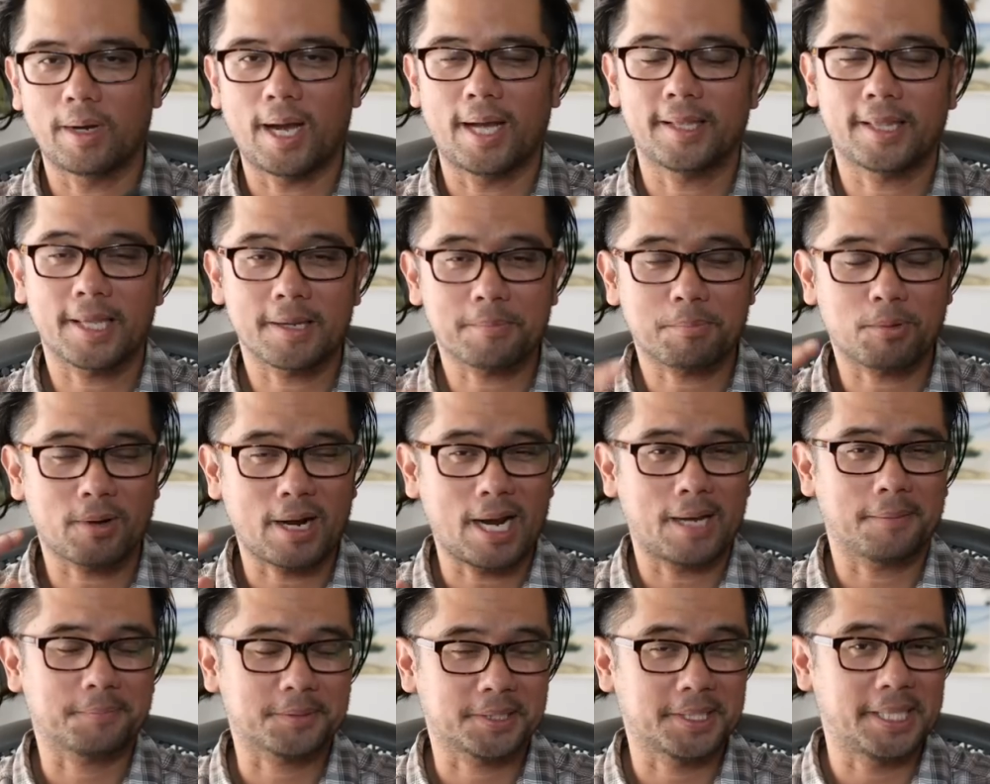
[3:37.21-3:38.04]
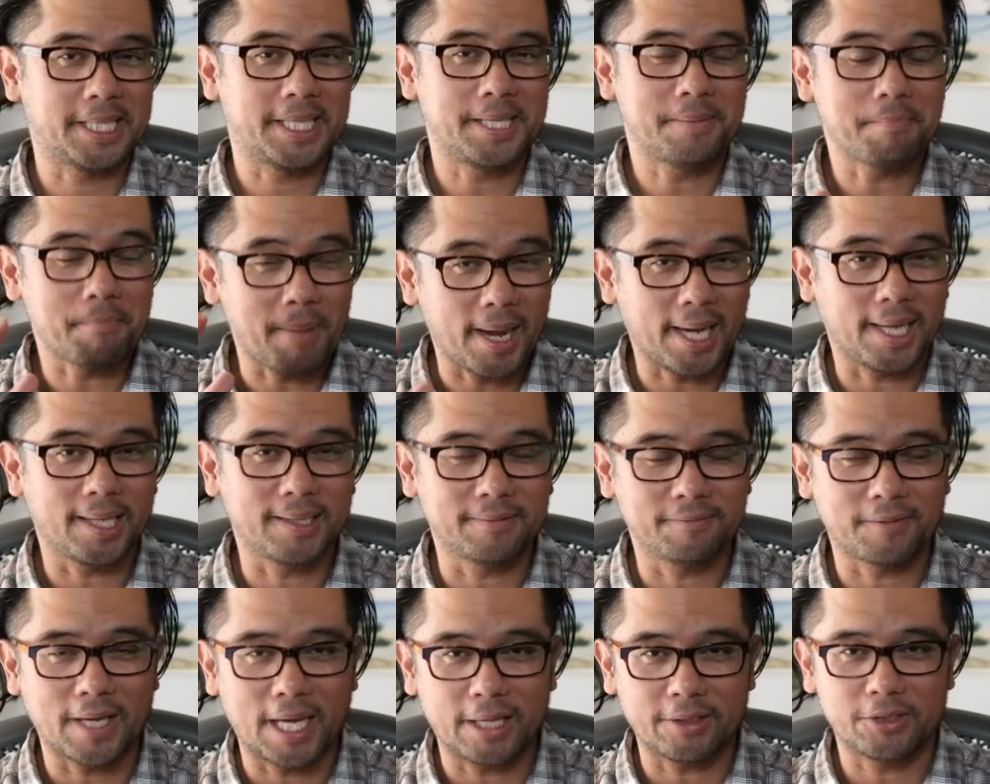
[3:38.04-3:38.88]
I think perhaps the
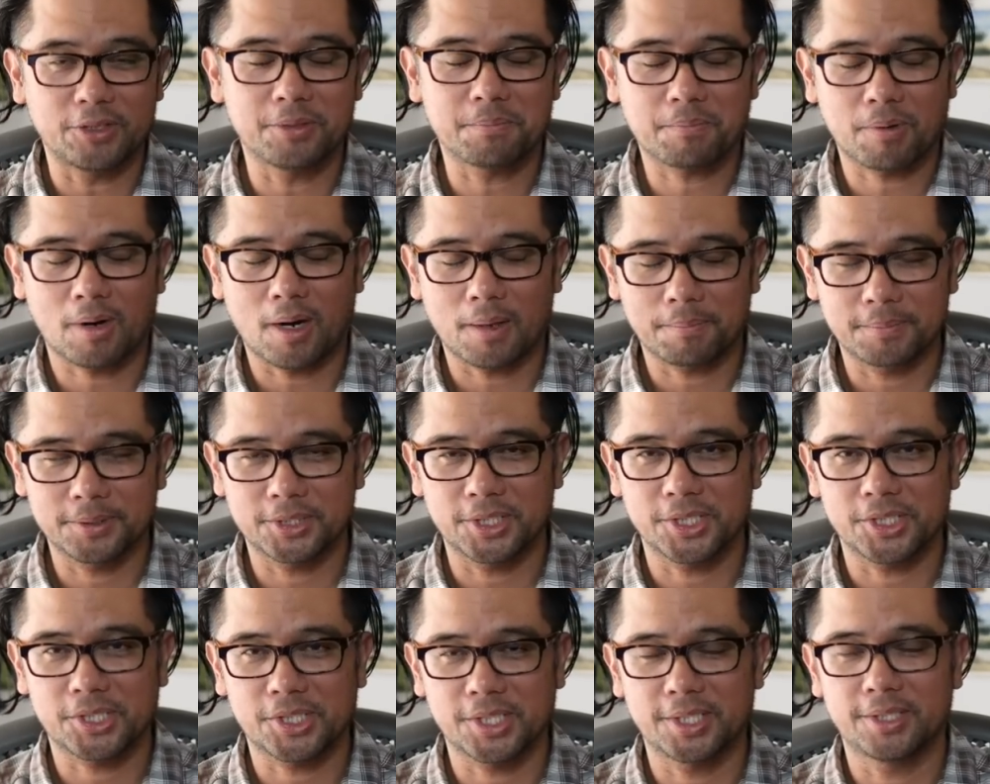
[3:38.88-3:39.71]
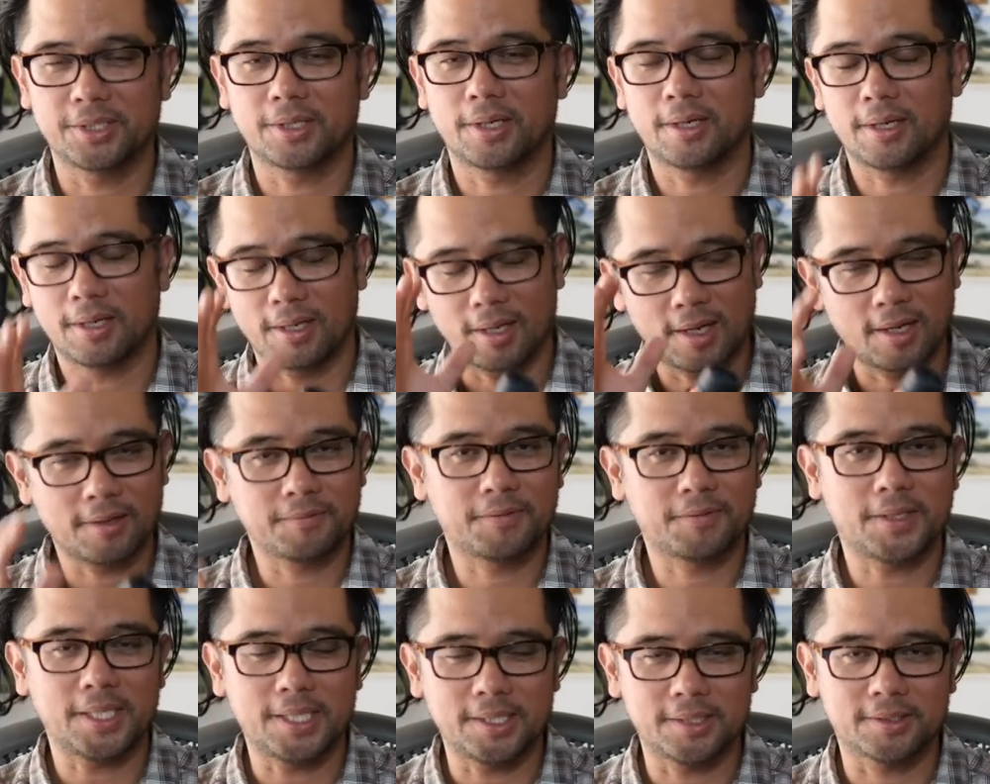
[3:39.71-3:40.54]
main value proposition of
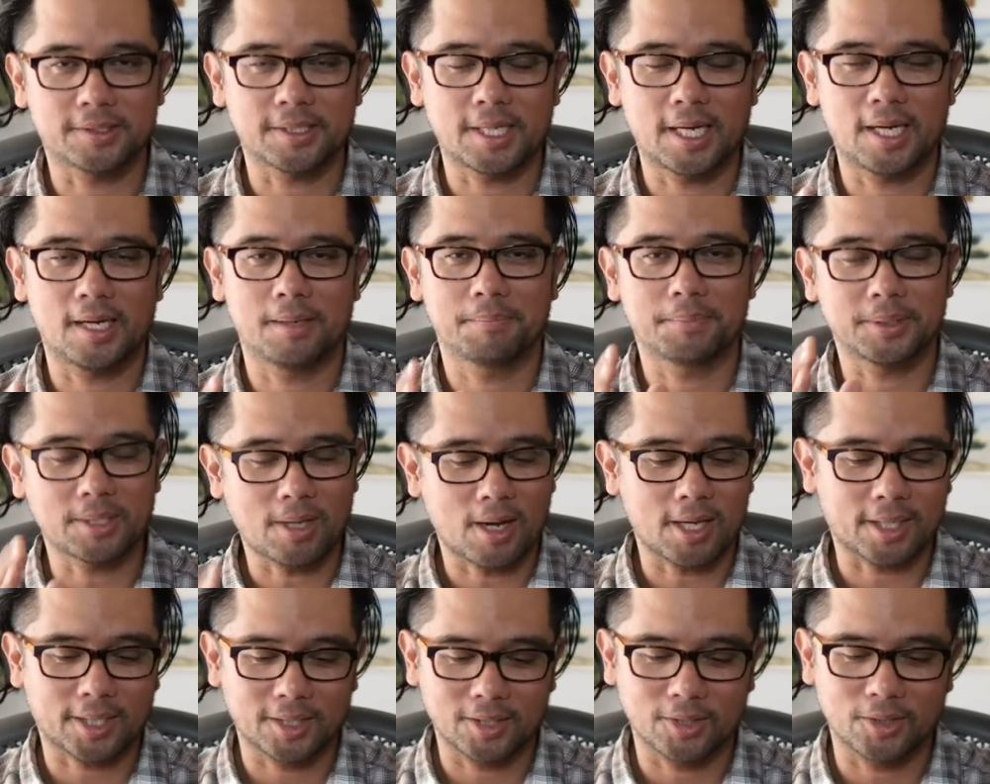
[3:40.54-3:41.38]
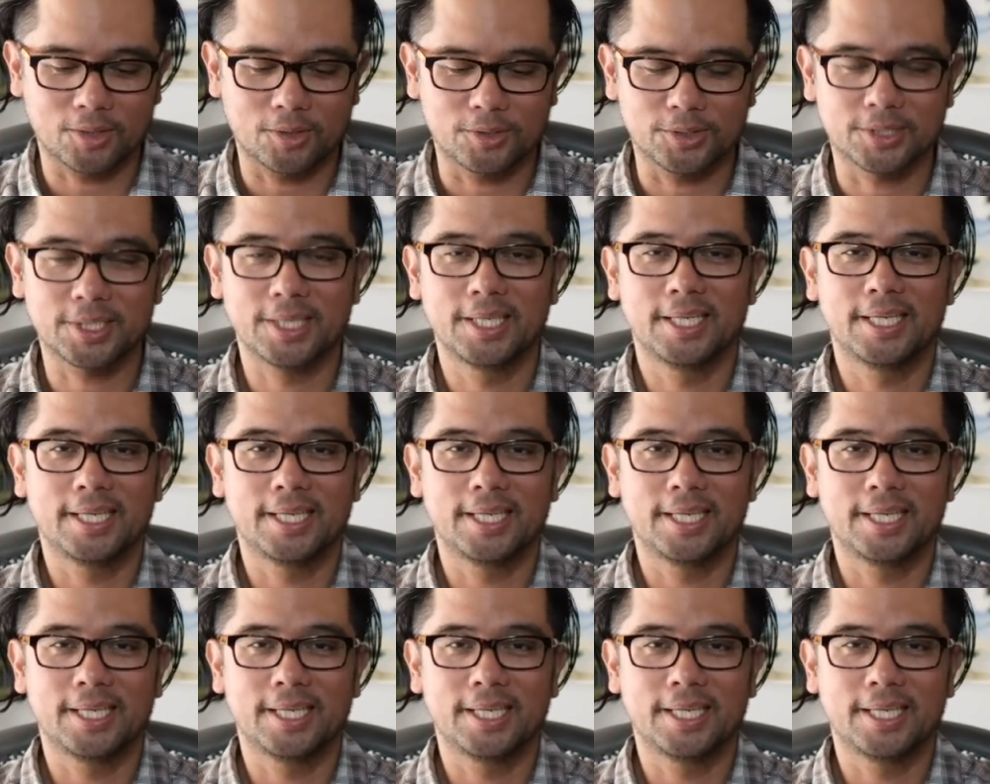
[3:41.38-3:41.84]
these uh, binoculars